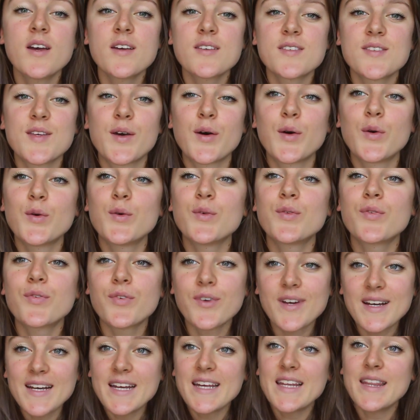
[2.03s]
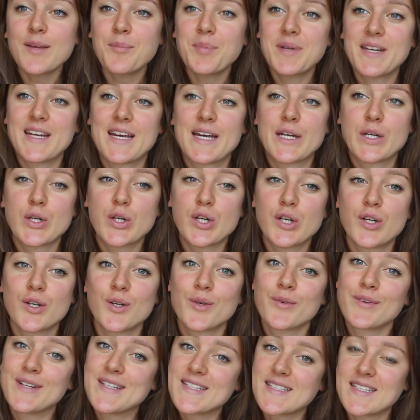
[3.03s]
So Freelee the banana
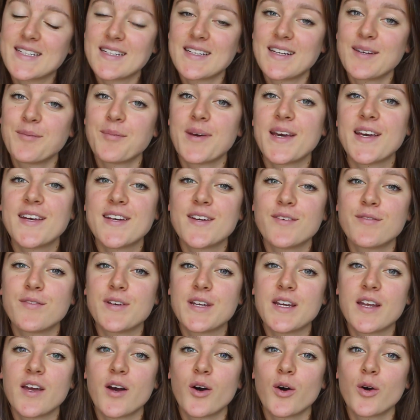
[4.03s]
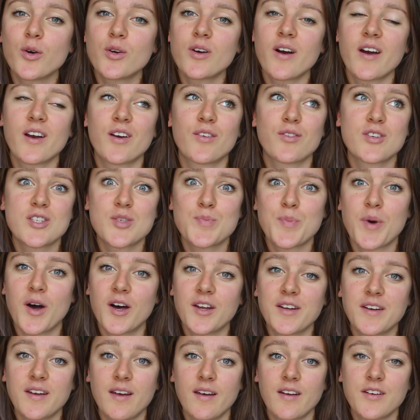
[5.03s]
girl recently made a video kind of
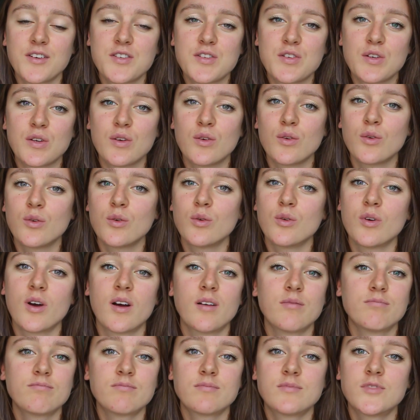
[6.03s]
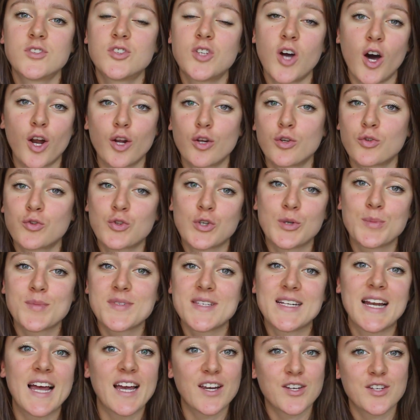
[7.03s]
responding to Donald
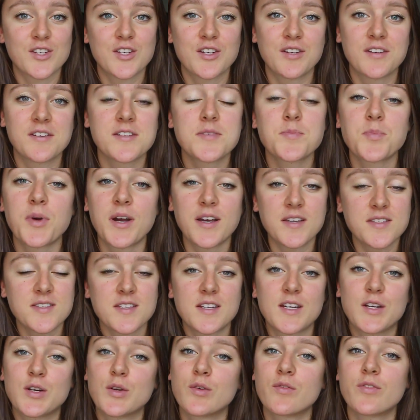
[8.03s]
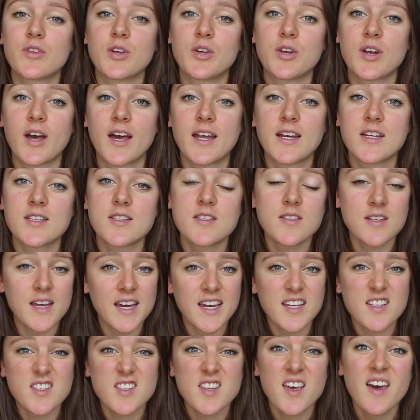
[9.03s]
Trump's election as president of the United
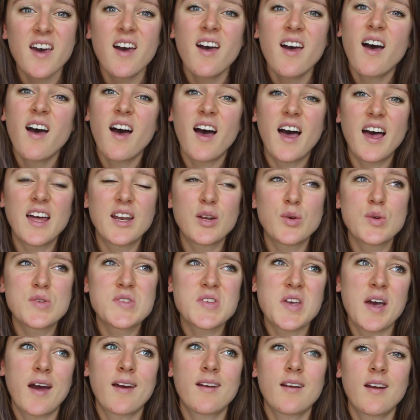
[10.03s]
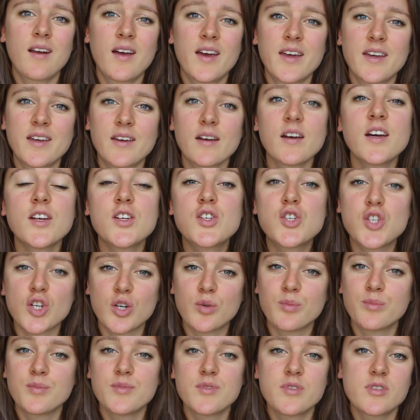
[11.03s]
States, and it was kind of like a
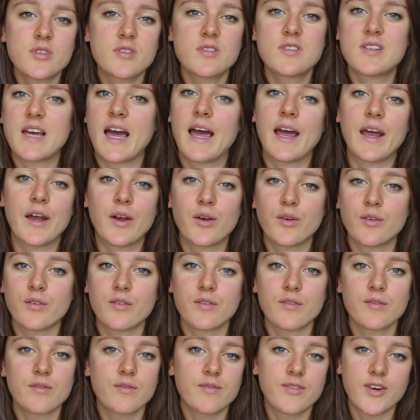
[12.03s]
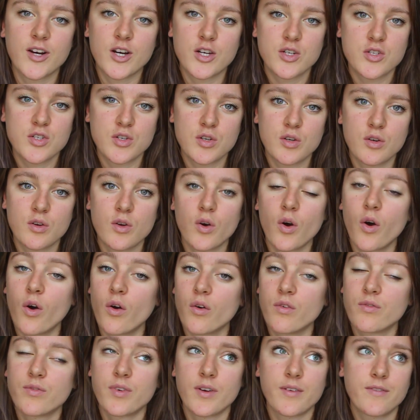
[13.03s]
dumbed down version
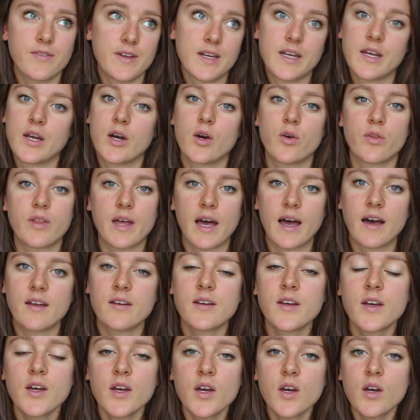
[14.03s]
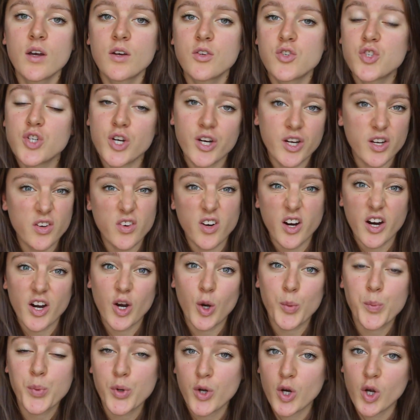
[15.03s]
of a video that Jury
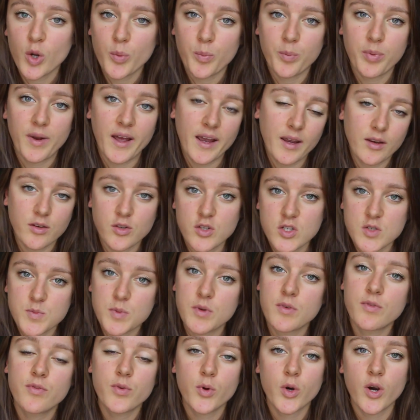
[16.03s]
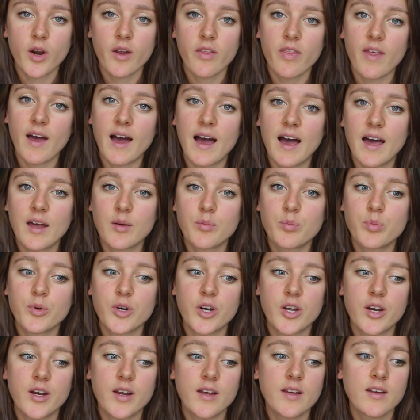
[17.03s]
Ryder put up like just before that.
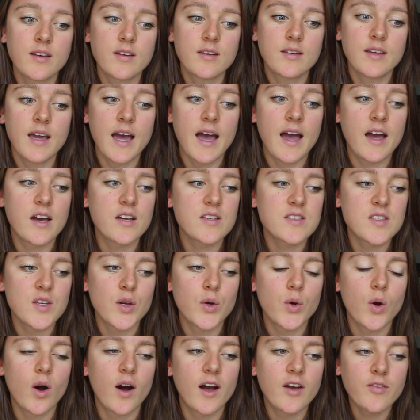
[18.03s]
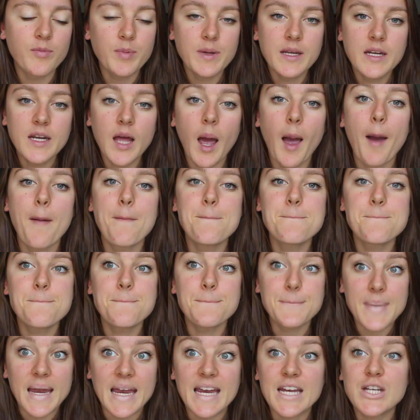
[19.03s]
But yeah, so I've been a
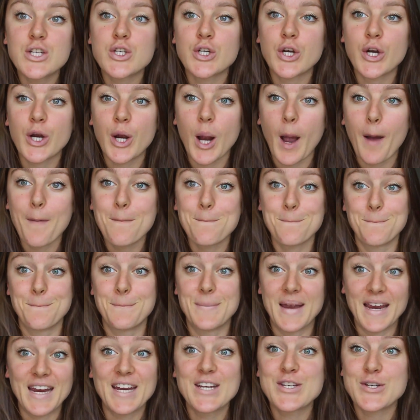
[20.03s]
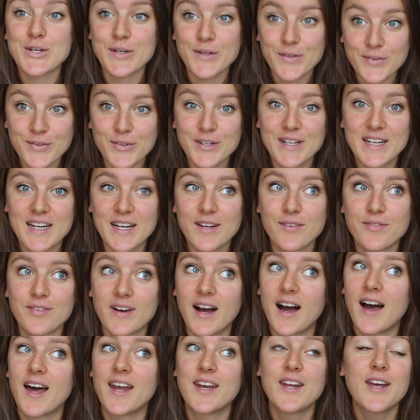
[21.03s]
major Freelee
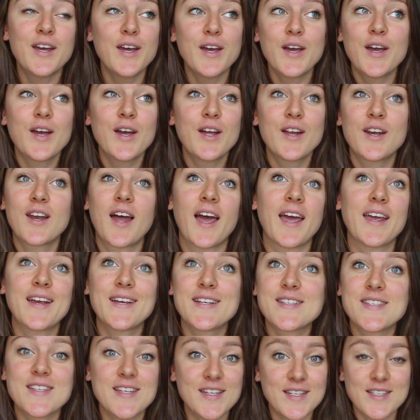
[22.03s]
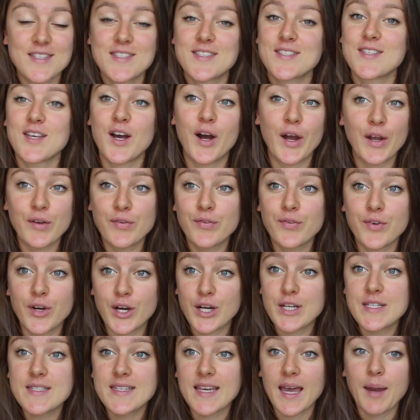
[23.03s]
fan like since I
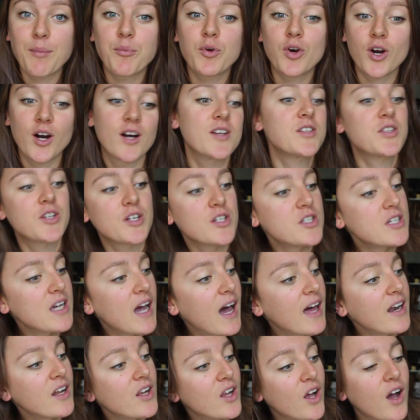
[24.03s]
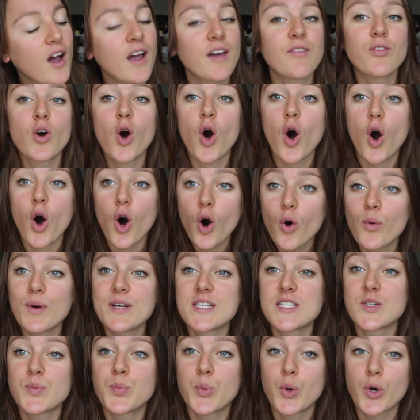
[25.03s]
first came across her channel. I've
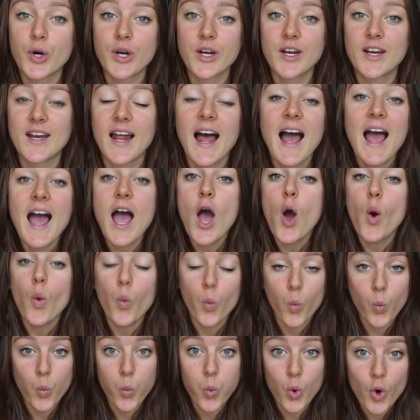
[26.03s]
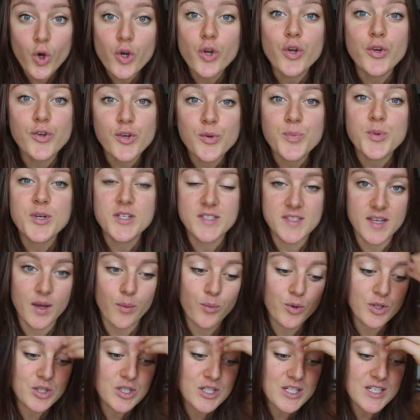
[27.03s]
always supported
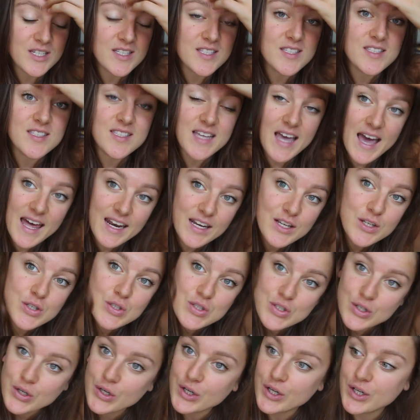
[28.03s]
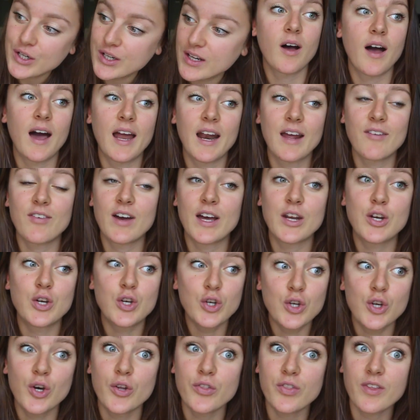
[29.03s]
100% what she said and done, and I've had
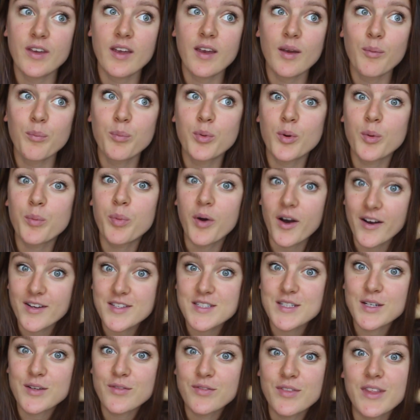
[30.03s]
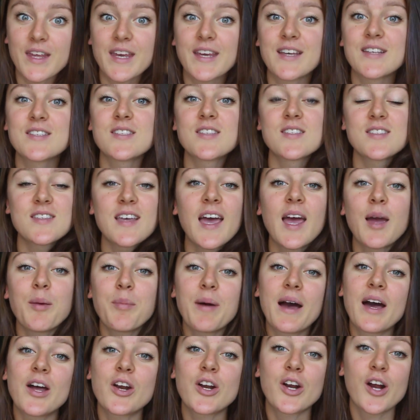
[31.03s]
nothing but positive things to say
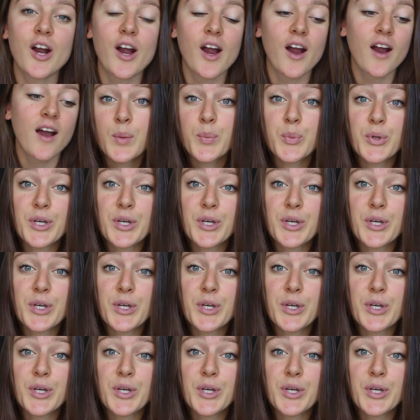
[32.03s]
about her.